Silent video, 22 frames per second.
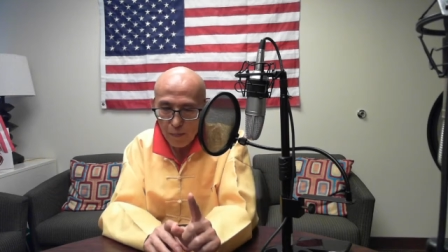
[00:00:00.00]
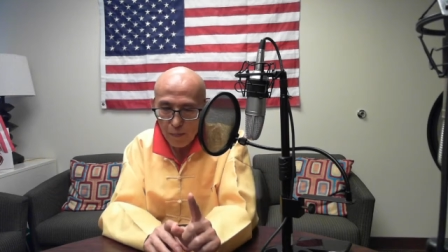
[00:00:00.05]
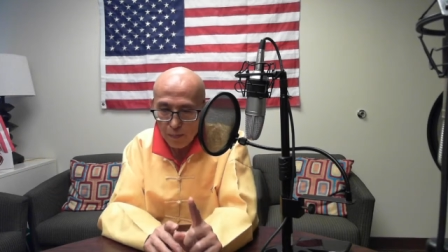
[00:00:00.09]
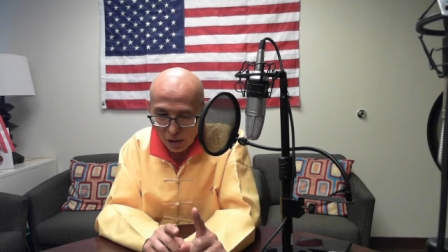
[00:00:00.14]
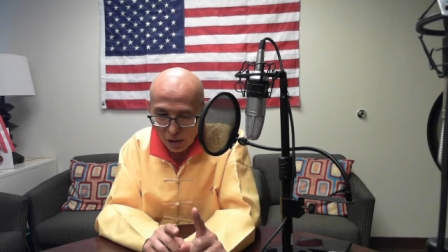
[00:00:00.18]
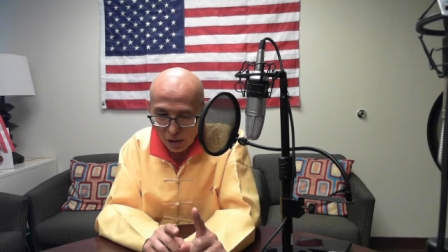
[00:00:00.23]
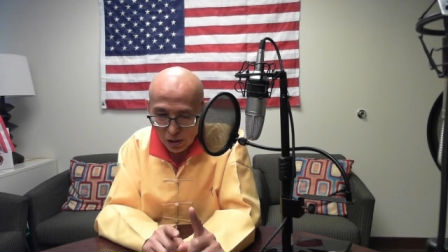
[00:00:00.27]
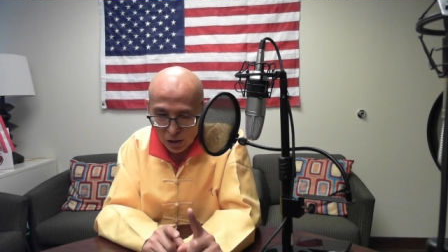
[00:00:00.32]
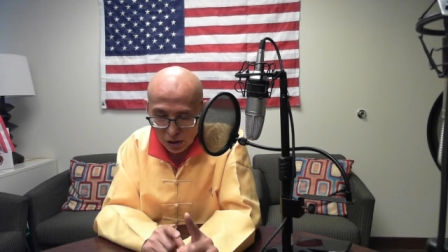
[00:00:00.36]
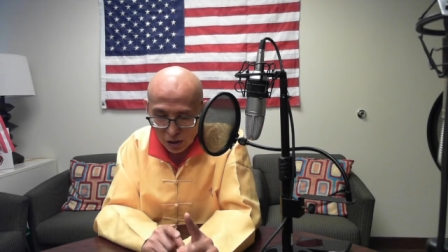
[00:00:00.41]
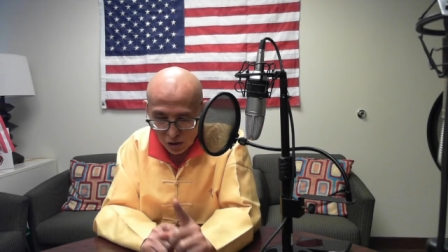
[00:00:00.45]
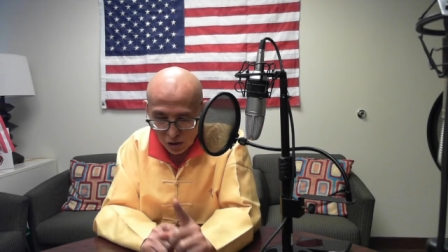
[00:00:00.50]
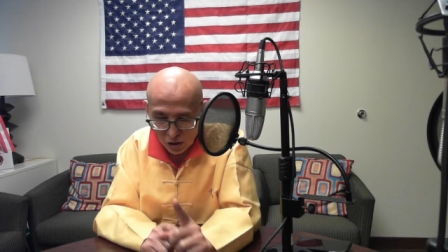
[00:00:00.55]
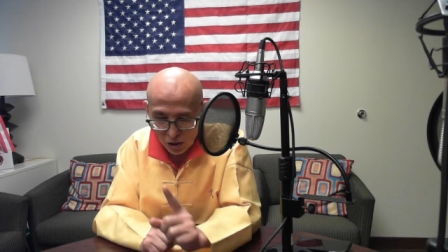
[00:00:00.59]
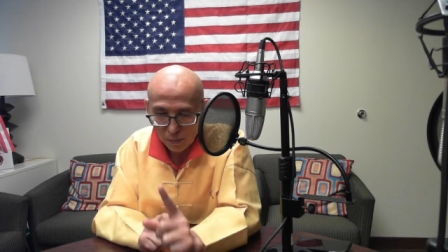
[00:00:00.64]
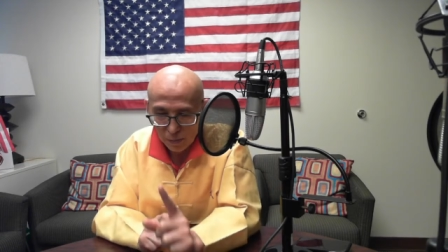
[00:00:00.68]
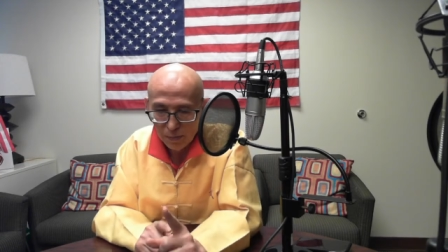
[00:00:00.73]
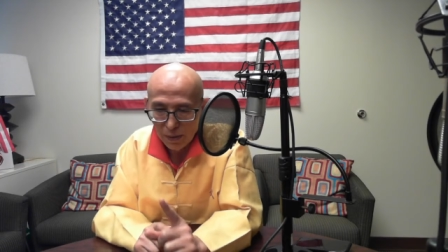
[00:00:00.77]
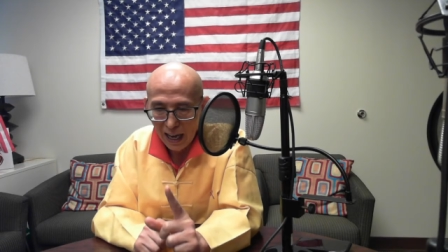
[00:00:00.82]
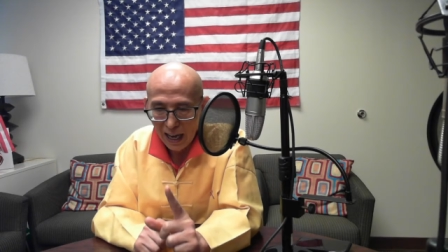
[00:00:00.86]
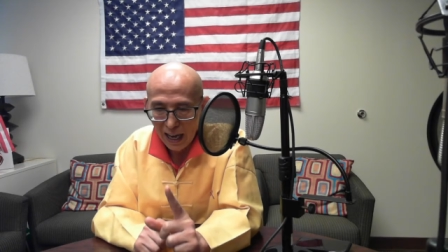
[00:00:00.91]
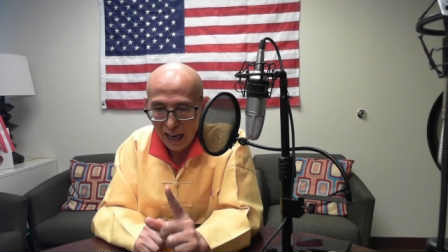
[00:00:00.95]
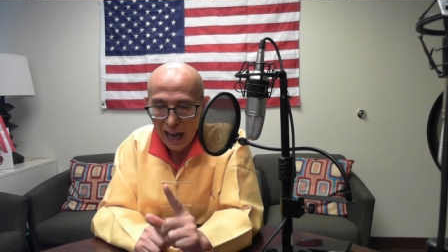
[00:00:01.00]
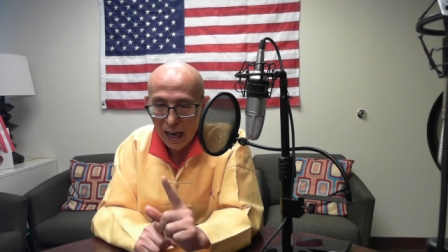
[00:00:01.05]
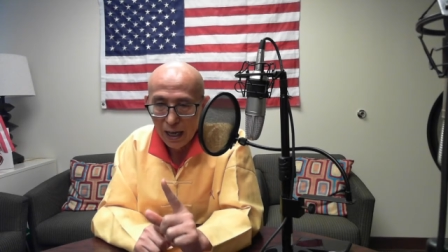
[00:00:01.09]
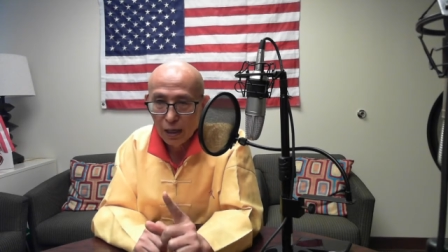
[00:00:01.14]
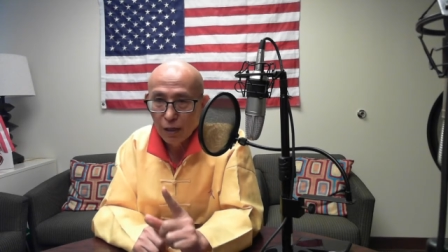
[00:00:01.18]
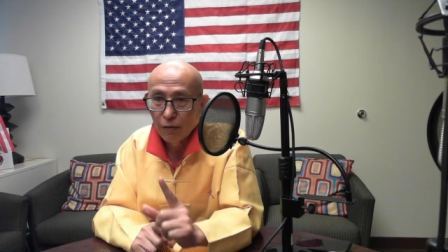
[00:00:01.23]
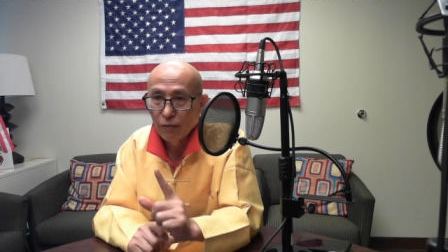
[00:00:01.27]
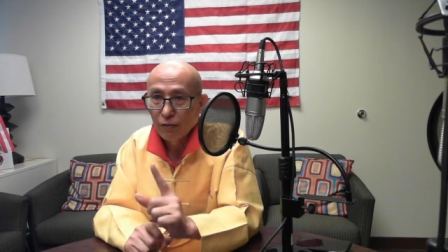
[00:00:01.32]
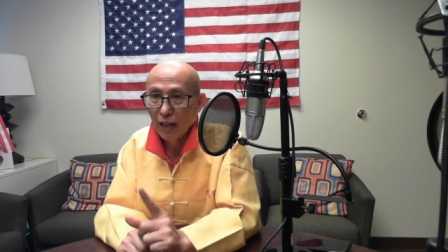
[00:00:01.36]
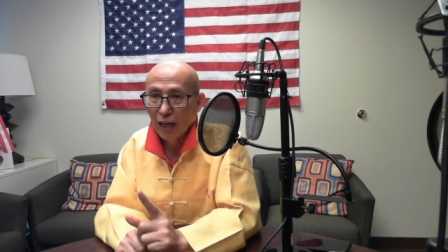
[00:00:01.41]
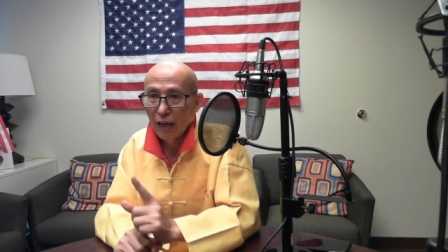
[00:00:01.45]
person jumping out
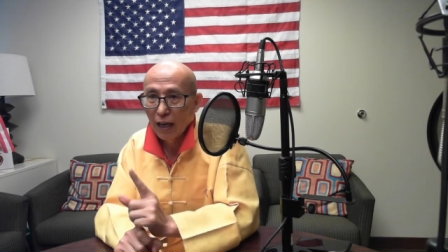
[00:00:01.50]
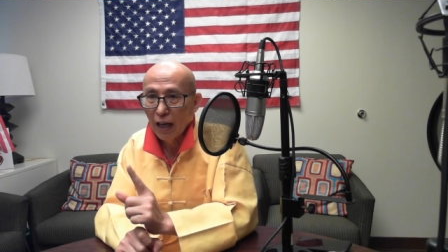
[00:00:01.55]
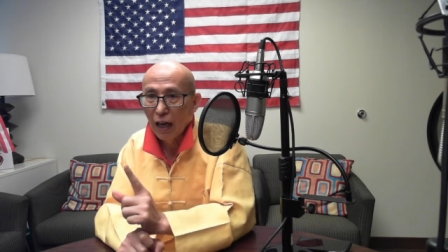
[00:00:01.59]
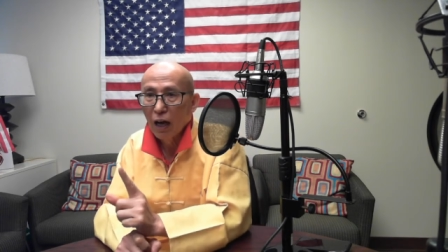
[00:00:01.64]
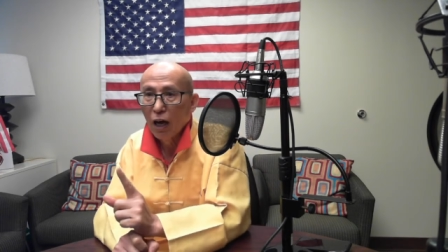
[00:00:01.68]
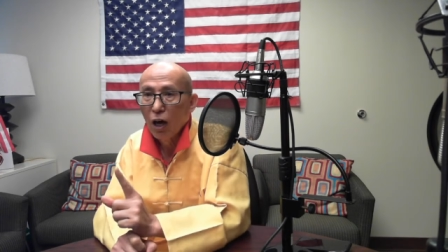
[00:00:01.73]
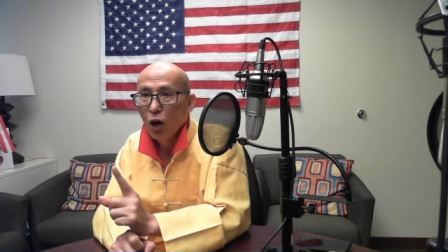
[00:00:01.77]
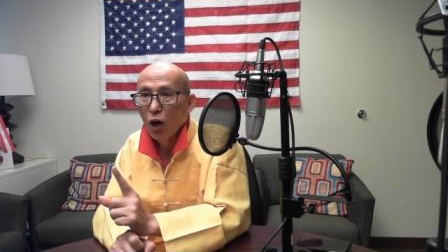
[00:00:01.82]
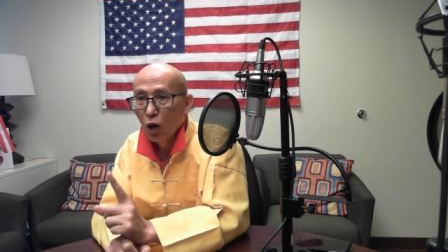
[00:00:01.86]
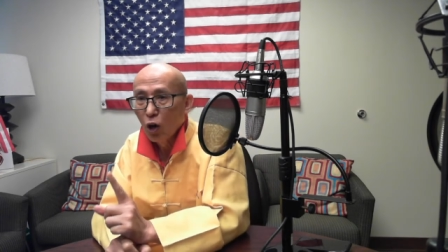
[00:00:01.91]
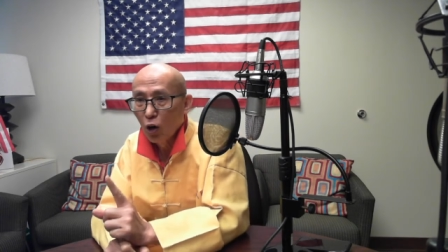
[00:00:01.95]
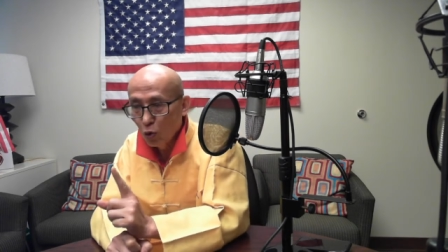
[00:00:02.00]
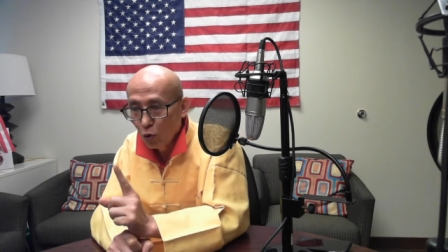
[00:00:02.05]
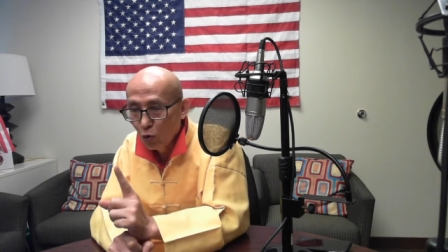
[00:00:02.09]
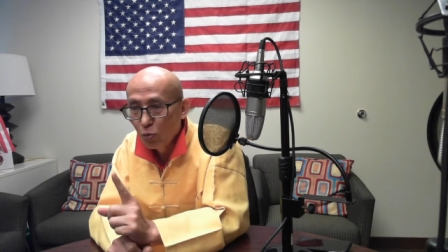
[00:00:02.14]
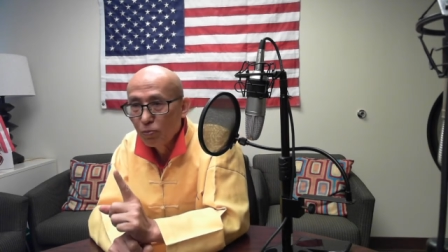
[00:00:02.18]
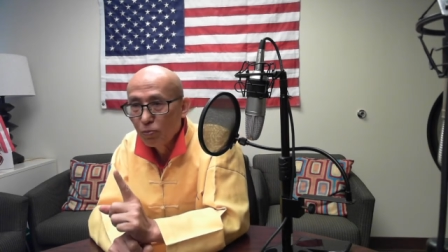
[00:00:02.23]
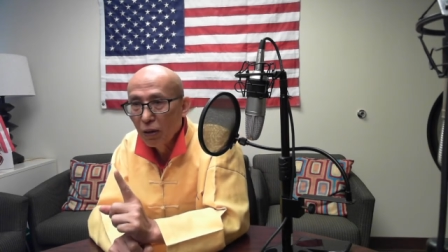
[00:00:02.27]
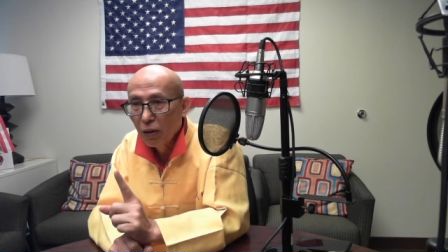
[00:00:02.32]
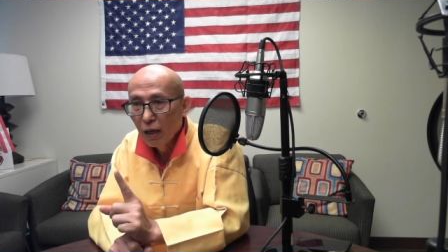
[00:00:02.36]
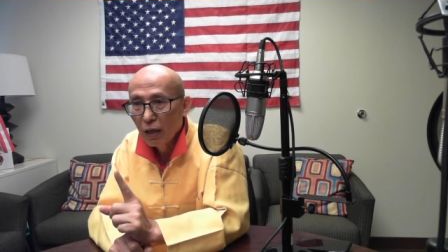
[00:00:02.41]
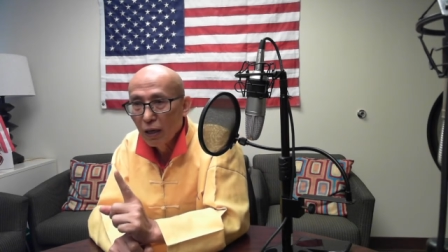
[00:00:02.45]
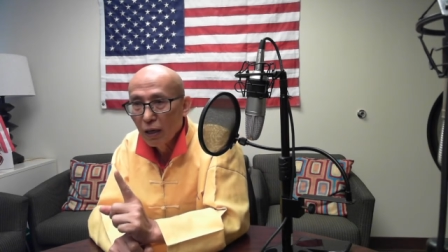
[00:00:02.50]
of that loop,